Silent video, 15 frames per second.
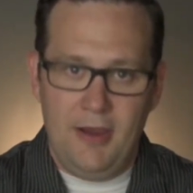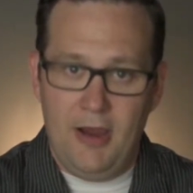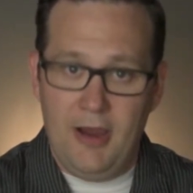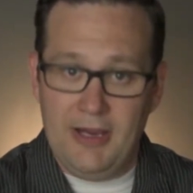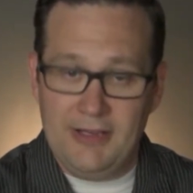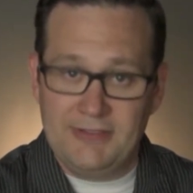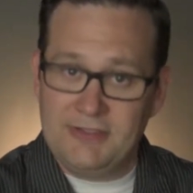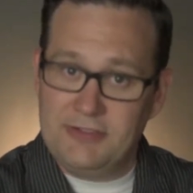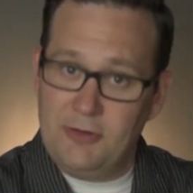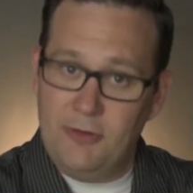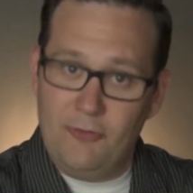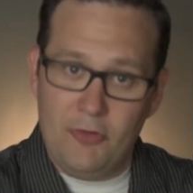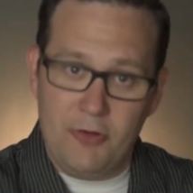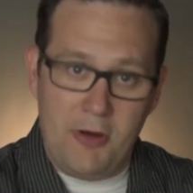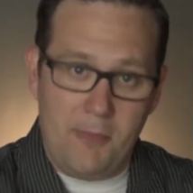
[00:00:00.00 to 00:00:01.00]
Alright, so
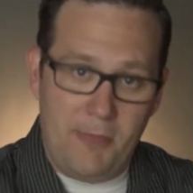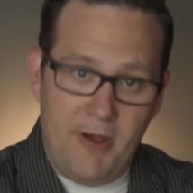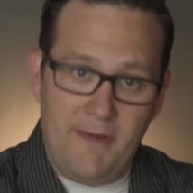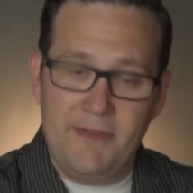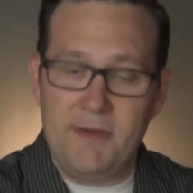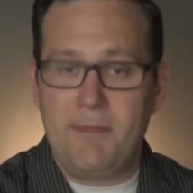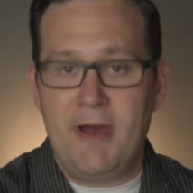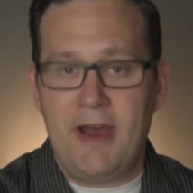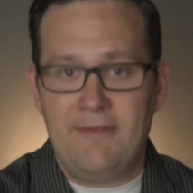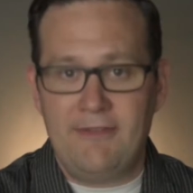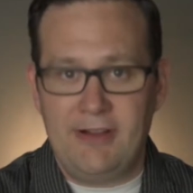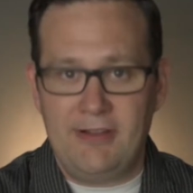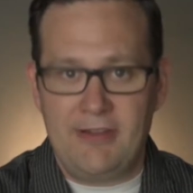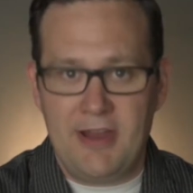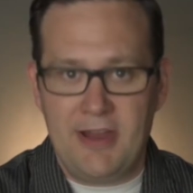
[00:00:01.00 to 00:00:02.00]
if we're above the
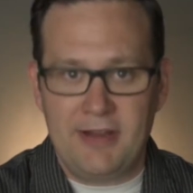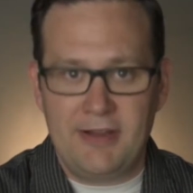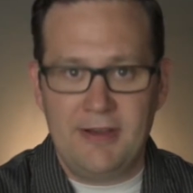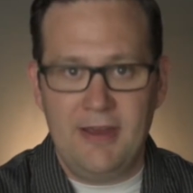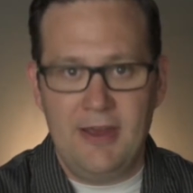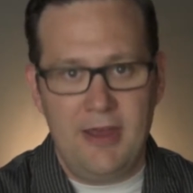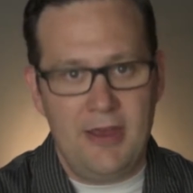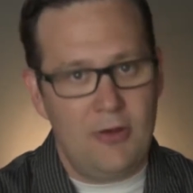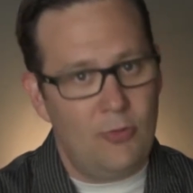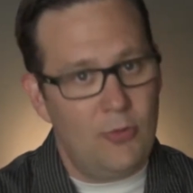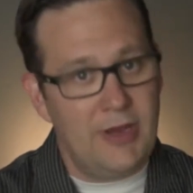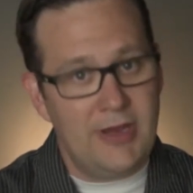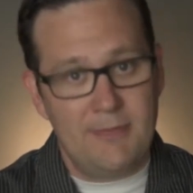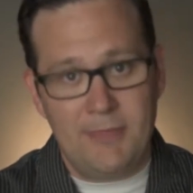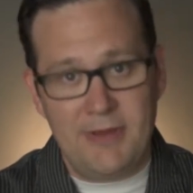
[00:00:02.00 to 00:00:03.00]
poverty line,
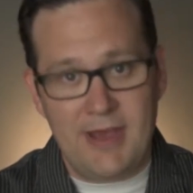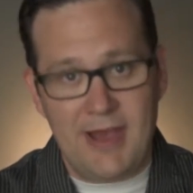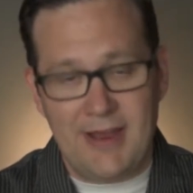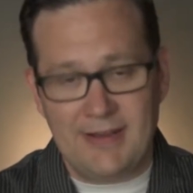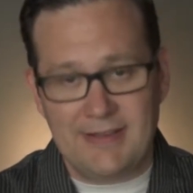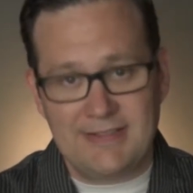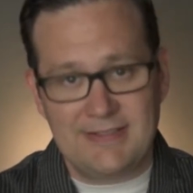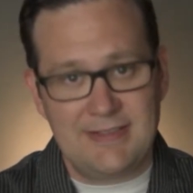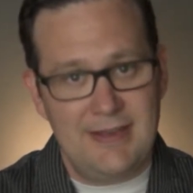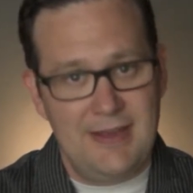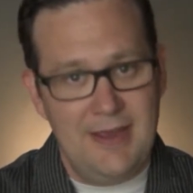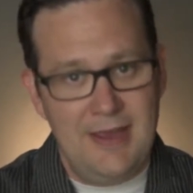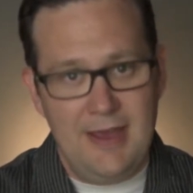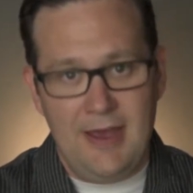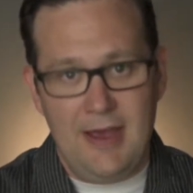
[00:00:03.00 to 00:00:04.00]
we can be honest,
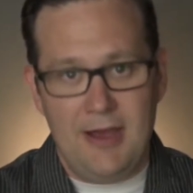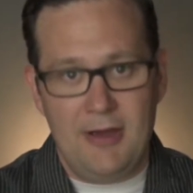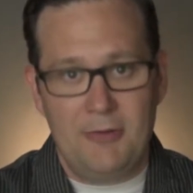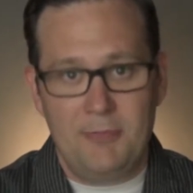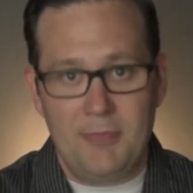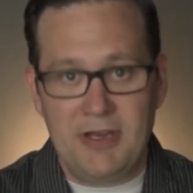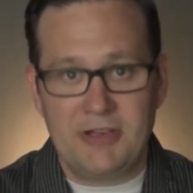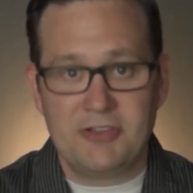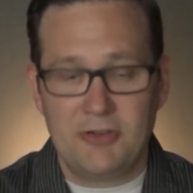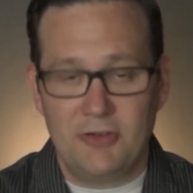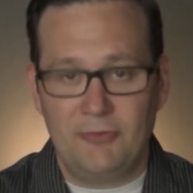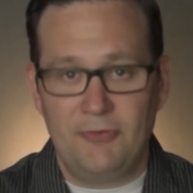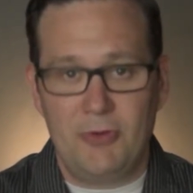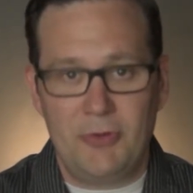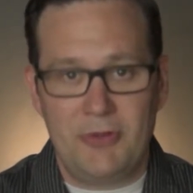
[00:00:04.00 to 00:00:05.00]
be
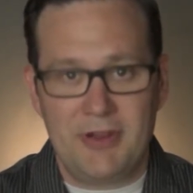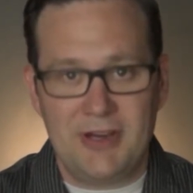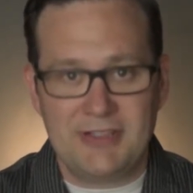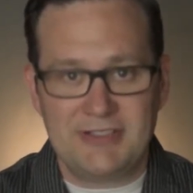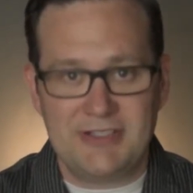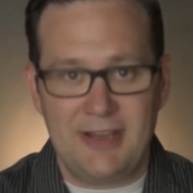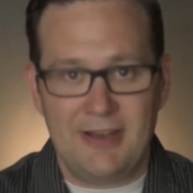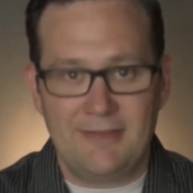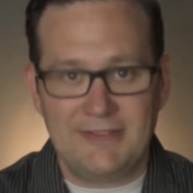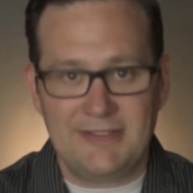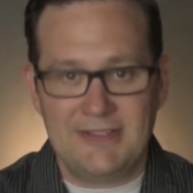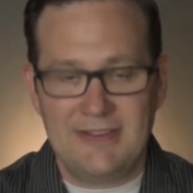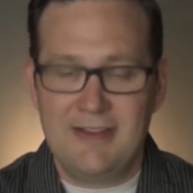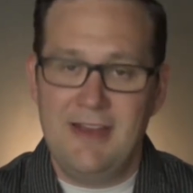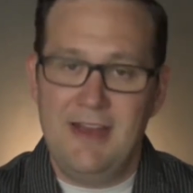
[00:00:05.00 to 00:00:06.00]
truthful with
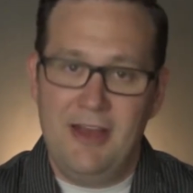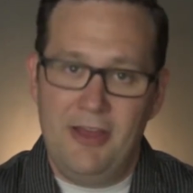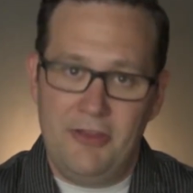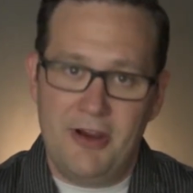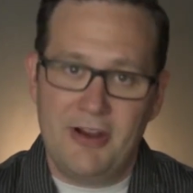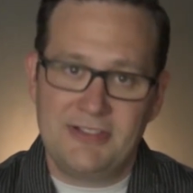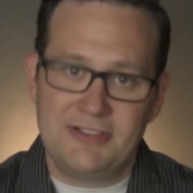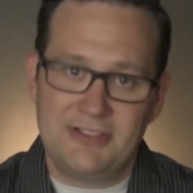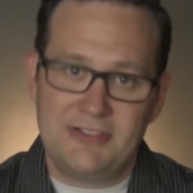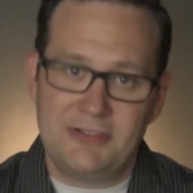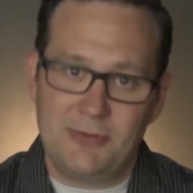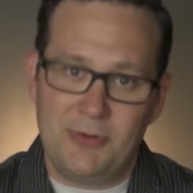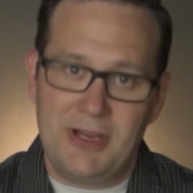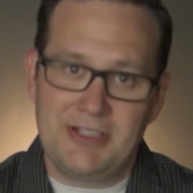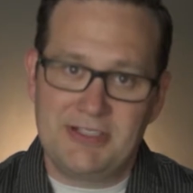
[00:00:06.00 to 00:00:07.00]
ourselves. There are
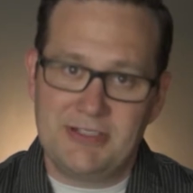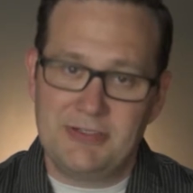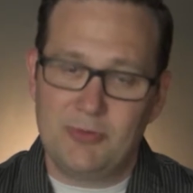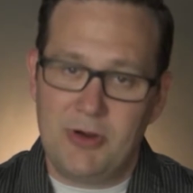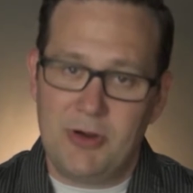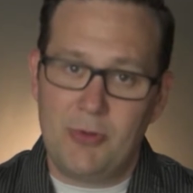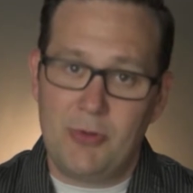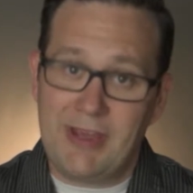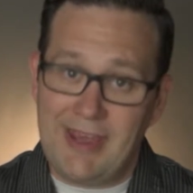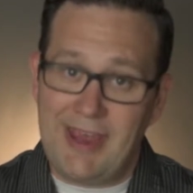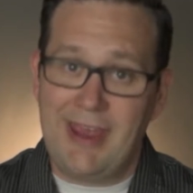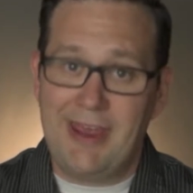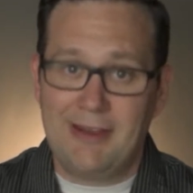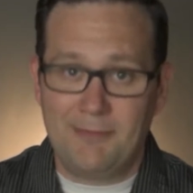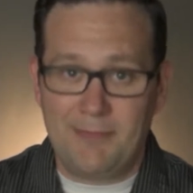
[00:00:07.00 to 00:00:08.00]
situations where we
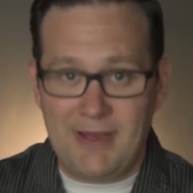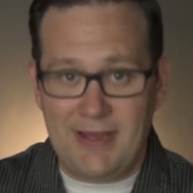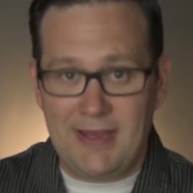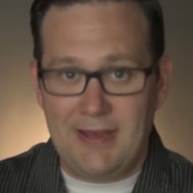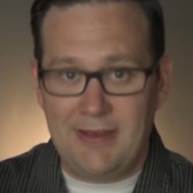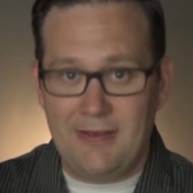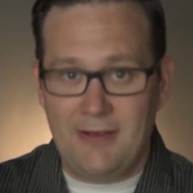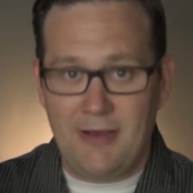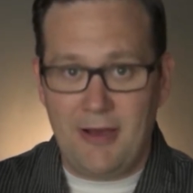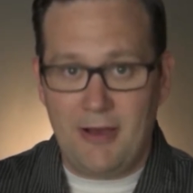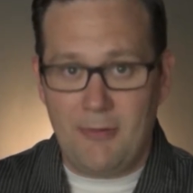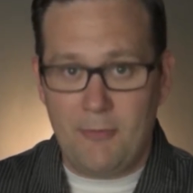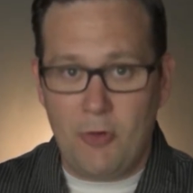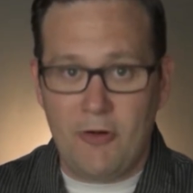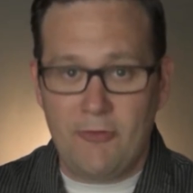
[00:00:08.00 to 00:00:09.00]
can be
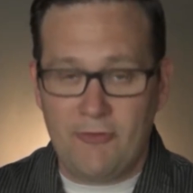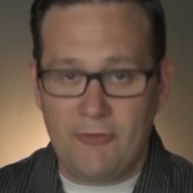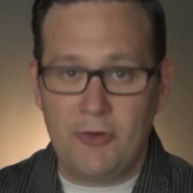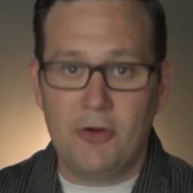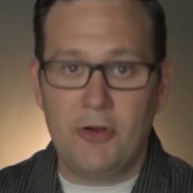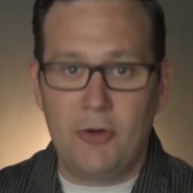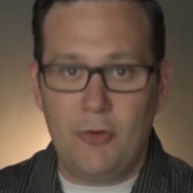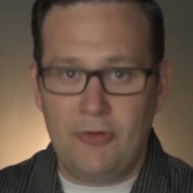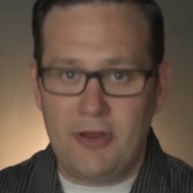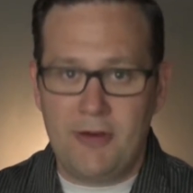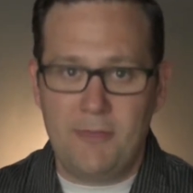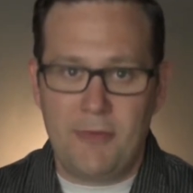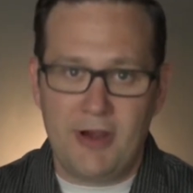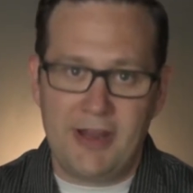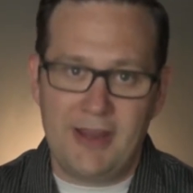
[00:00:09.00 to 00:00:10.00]
more frugal with our
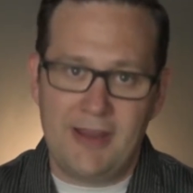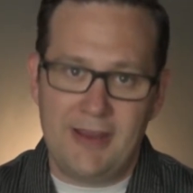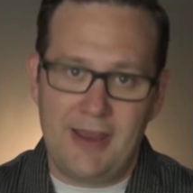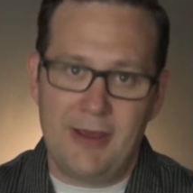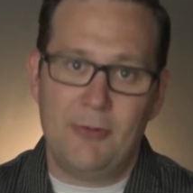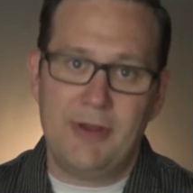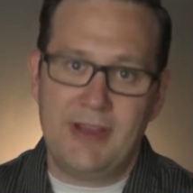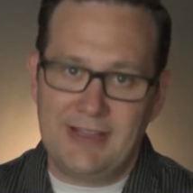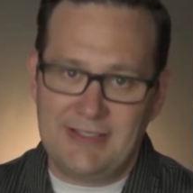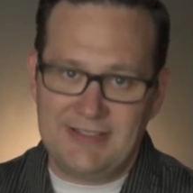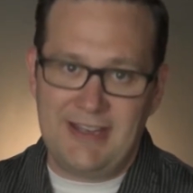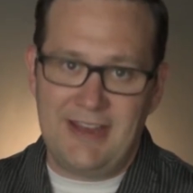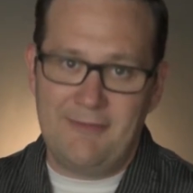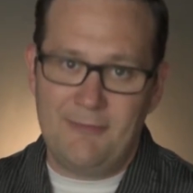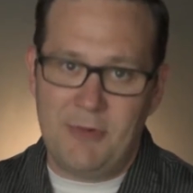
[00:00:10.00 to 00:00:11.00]
money and we could
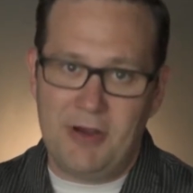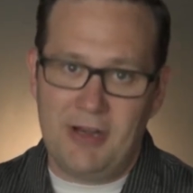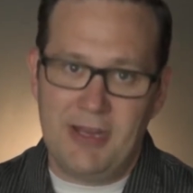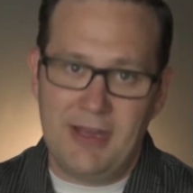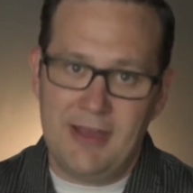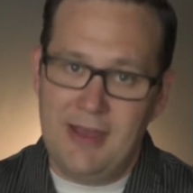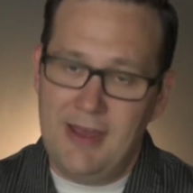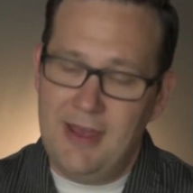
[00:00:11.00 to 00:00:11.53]
save money.